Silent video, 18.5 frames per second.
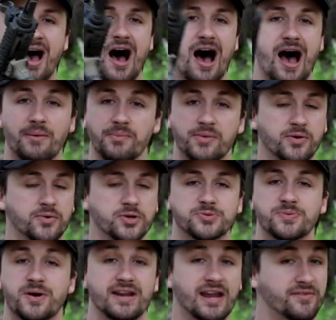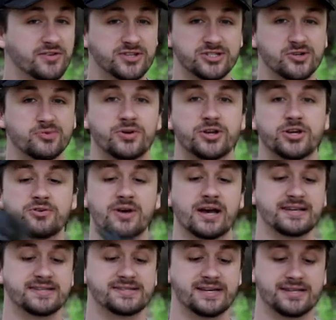I'm gonna respond to every single one of you
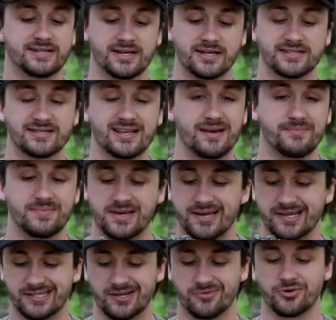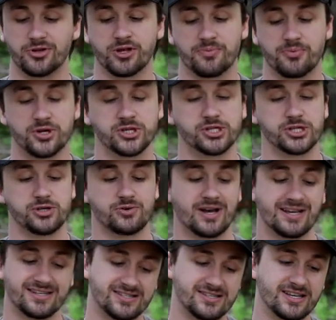guys that does that because I really appreciate you
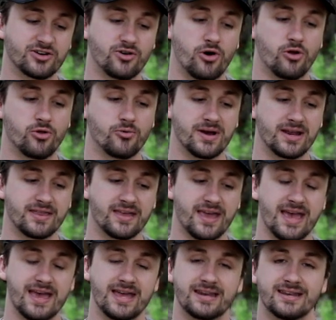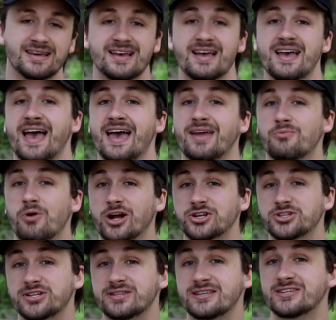guys sticking all the way to the end and
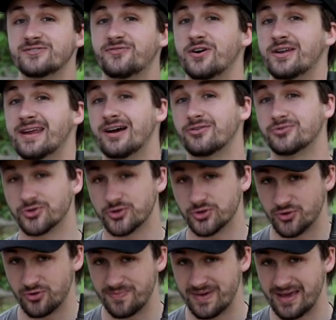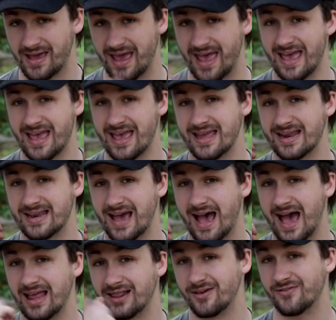watching these fun outros with me. And
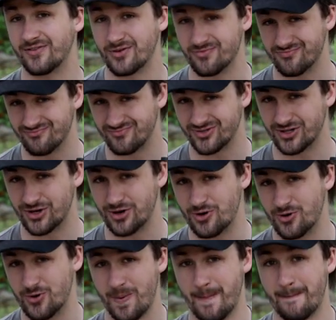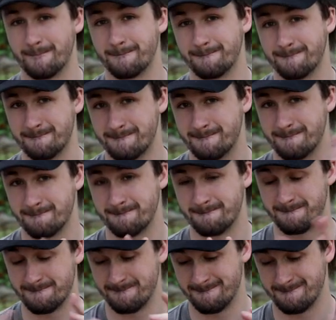I love you. So,
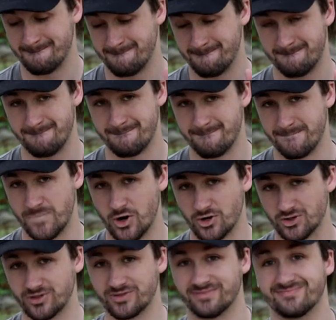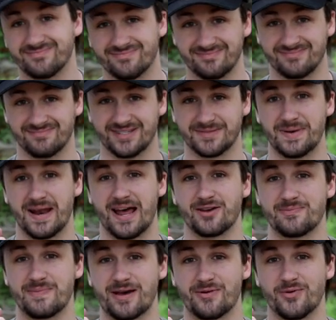bars. This has been
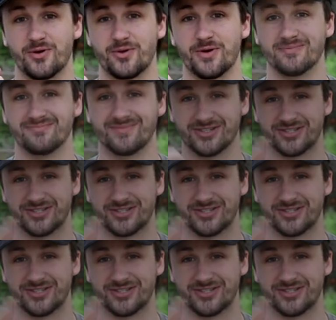AlecMac101.